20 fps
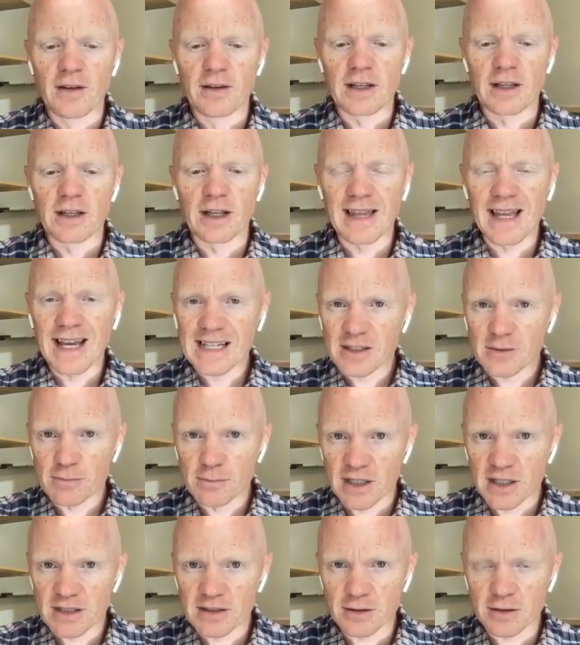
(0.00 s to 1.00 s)
The less
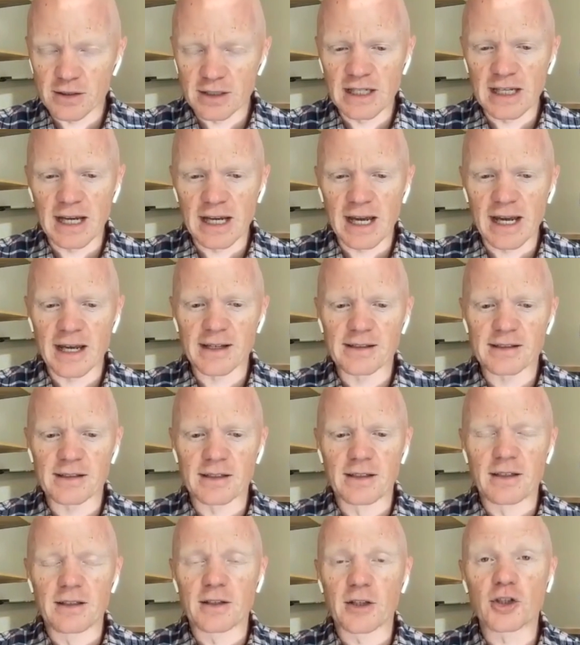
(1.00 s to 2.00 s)
muscle he has,
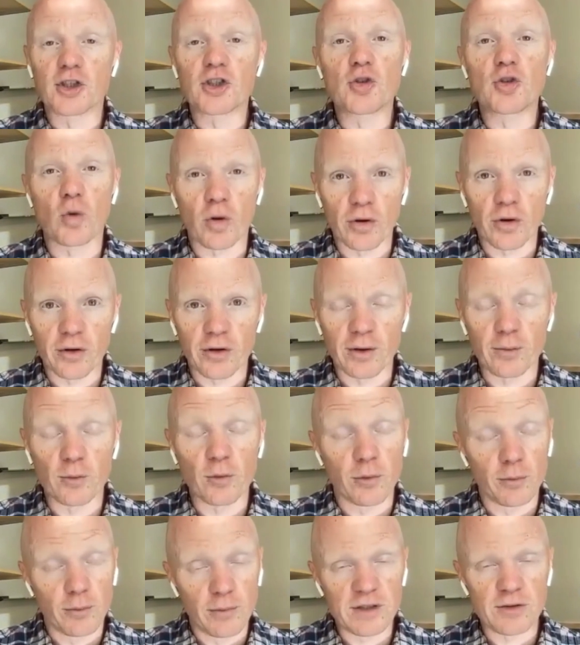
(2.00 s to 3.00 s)
the shorter and
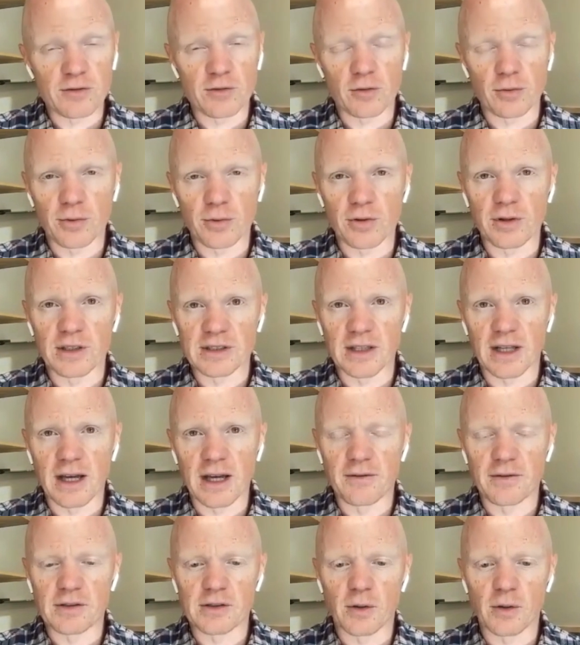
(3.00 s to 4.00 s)
more miserable his
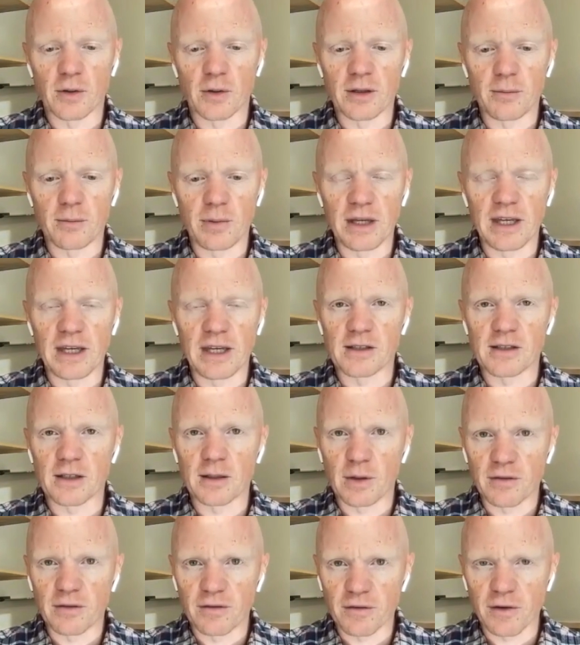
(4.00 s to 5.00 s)
life is going to be. He's going
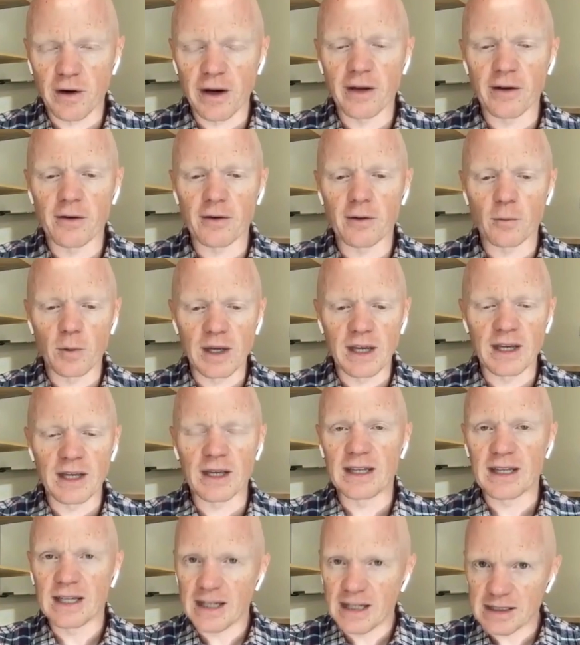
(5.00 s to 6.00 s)
to be frail, weak,
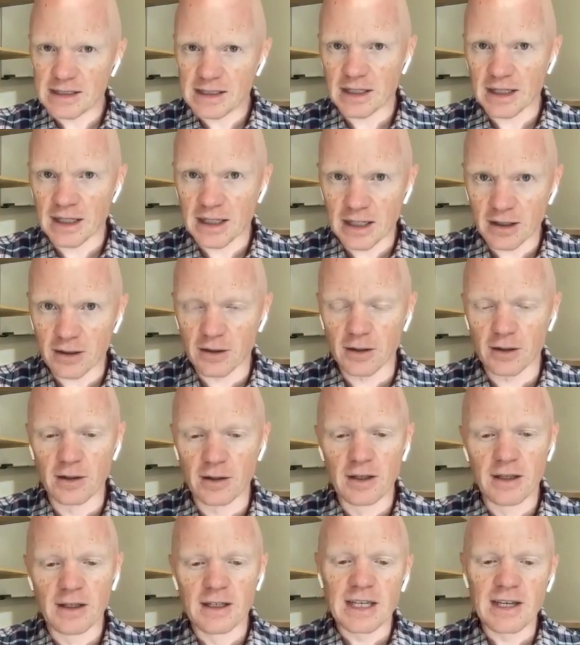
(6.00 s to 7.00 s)
and easy to kill,
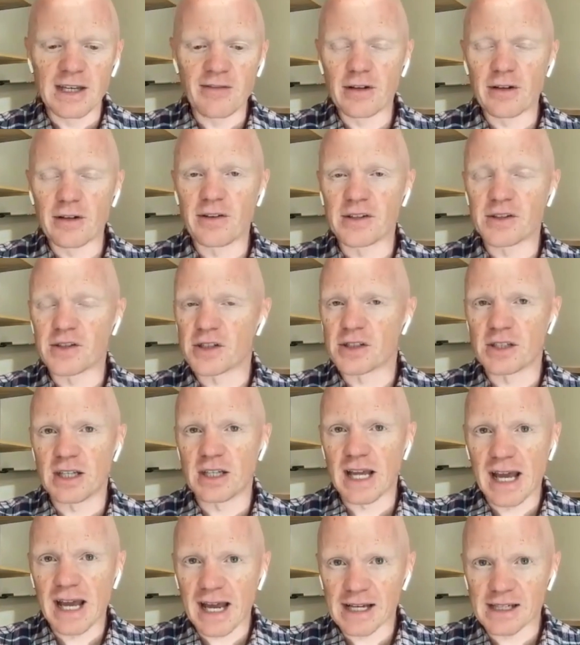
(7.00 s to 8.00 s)
even if it's just
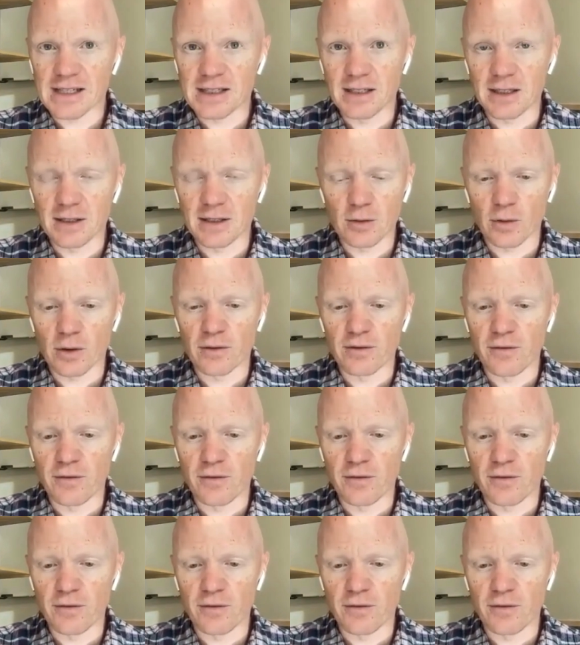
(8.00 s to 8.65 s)
an accident or a